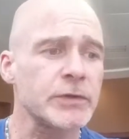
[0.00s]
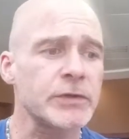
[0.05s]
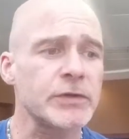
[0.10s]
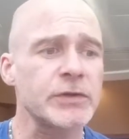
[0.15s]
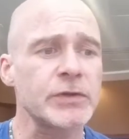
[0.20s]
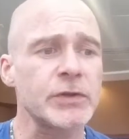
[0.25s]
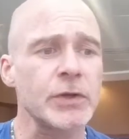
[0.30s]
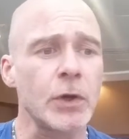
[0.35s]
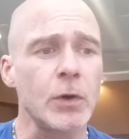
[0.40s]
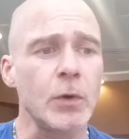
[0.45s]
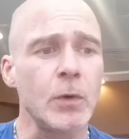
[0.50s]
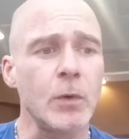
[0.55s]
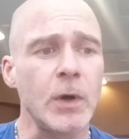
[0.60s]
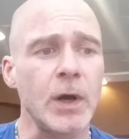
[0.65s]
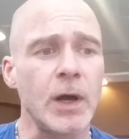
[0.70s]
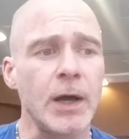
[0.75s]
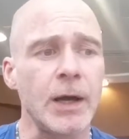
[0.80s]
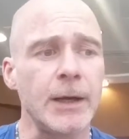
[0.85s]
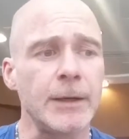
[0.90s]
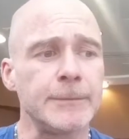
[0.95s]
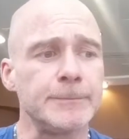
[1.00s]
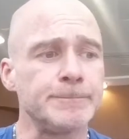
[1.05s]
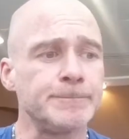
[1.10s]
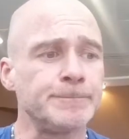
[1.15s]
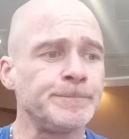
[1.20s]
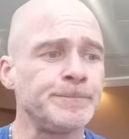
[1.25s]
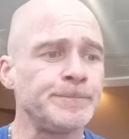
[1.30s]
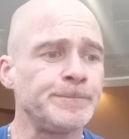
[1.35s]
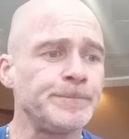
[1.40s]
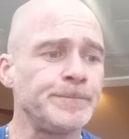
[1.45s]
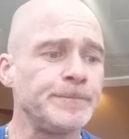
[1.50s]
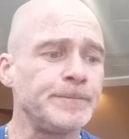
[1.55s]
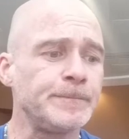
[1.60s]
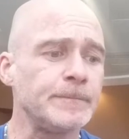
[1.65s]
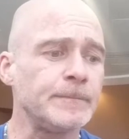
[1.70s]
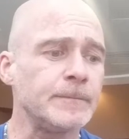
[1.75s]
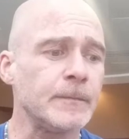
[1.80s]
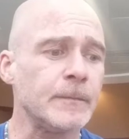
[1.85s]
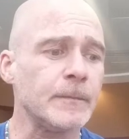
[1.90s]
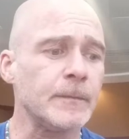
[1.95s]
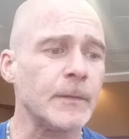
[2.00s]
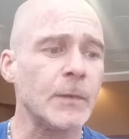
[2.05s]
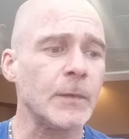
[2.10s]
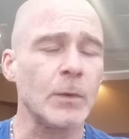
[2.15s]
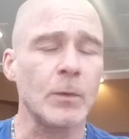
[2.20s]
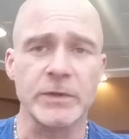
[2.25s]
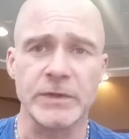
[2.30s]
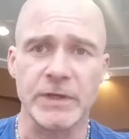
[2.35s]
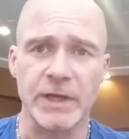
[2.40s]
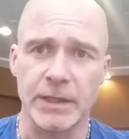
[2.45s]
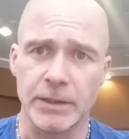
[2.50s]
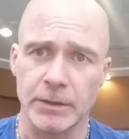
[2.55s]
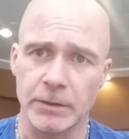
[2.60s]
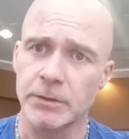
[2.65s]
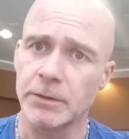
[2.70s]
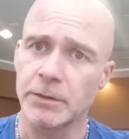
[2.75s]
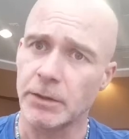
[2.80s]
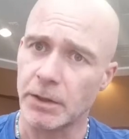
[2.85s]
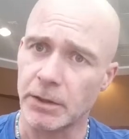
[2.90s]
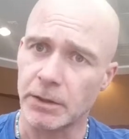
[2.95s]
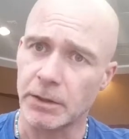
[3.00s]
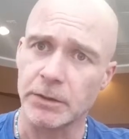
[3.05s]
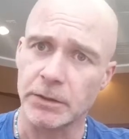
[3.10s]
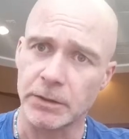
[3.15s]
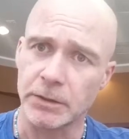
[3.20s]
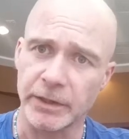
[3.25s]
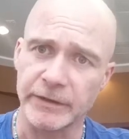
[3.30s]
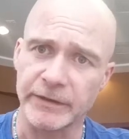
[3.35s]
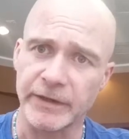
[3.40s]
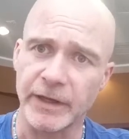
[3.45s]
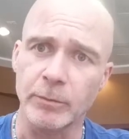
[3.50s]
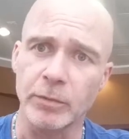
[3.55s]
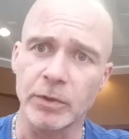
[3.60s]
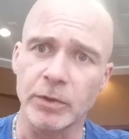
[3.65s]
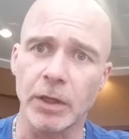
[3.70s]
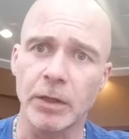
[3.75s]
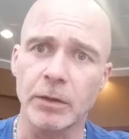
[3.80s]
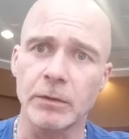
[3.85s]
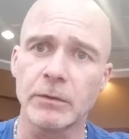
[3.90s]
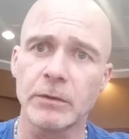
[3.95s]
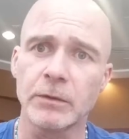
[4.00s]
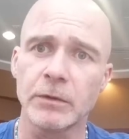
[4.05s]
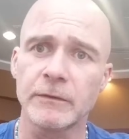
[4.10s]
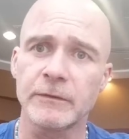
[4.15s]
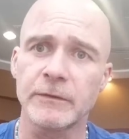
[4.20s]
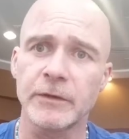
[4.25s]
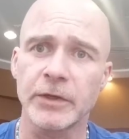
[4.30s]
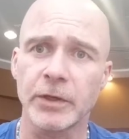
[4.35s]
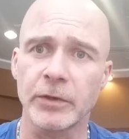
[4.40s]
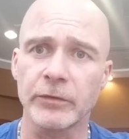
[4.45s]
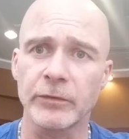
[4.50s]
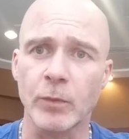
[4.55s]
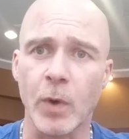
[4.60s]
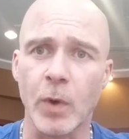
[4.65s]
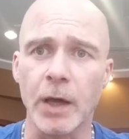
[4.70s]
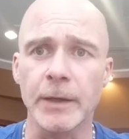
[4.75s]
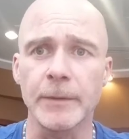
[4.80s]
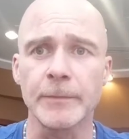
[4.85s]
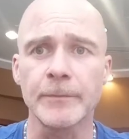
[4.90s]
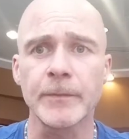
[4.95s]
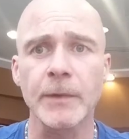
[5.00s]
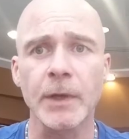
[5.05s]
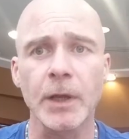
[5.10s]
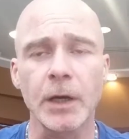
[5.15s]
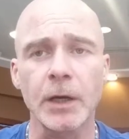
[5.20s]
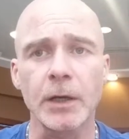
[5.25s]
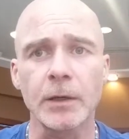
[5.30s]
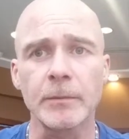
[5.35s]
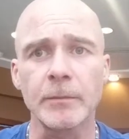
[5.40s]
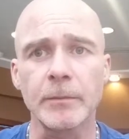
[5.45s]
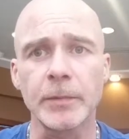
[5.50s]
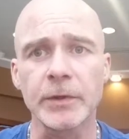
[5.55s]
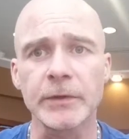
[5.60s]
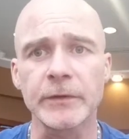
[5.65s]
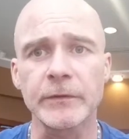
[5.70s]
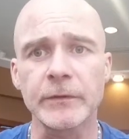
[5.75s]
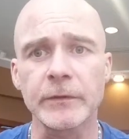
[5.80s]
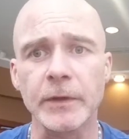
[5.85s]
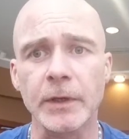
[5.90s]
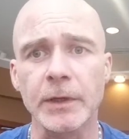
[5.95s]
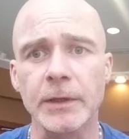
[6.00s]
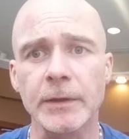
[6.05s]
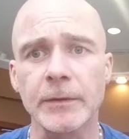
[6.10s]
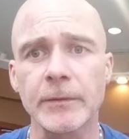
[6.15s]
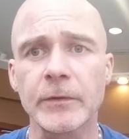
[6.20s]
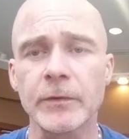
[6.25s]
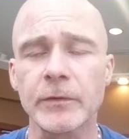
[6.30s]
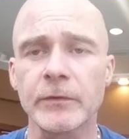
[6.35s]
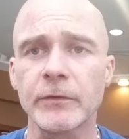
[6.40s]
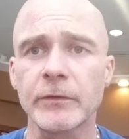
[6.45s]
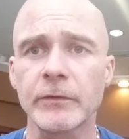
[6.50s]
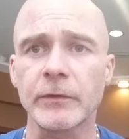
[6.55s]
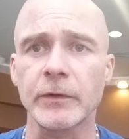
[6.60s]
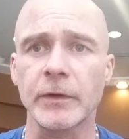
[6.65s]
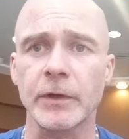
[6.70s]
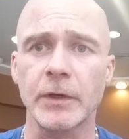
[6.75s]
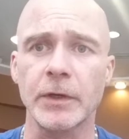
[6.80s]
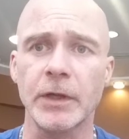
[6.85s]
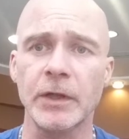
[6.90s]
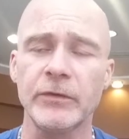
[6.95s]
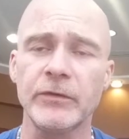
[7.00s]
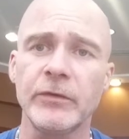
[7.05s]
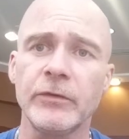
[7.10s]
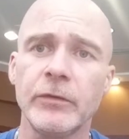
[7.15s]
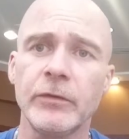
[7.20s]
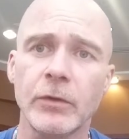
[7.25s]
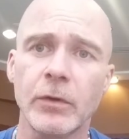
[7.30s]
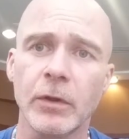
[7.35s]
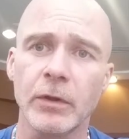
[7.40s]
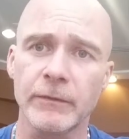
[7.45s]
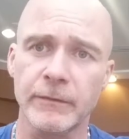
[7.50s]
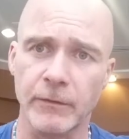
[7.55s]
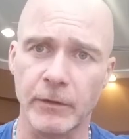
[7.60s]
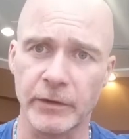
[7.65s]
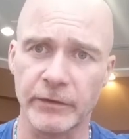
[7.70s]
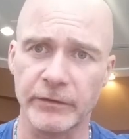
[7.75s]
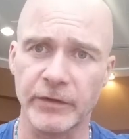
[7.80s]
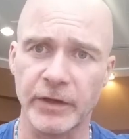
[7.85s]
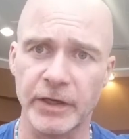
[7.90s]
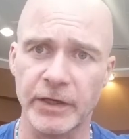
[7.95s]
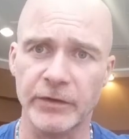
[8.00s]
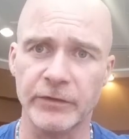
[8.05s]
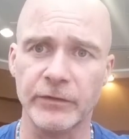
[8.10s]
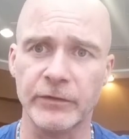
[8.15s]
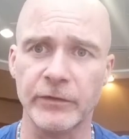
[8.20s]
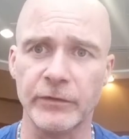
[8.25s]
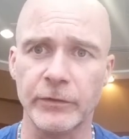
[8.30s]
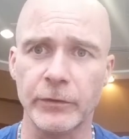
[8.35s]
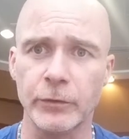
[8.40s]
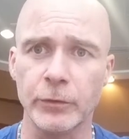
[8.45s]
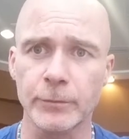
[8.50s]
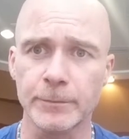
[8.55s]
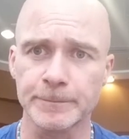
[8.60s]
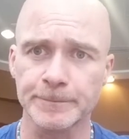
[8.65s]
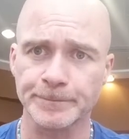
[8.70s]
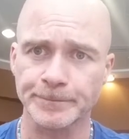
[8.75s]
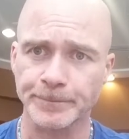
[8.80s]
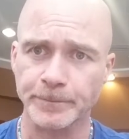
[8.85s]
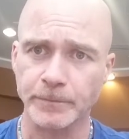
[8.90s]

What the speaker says: So, once again, link down below for Ingo Swann. But there's an institute called the Farsight Institute.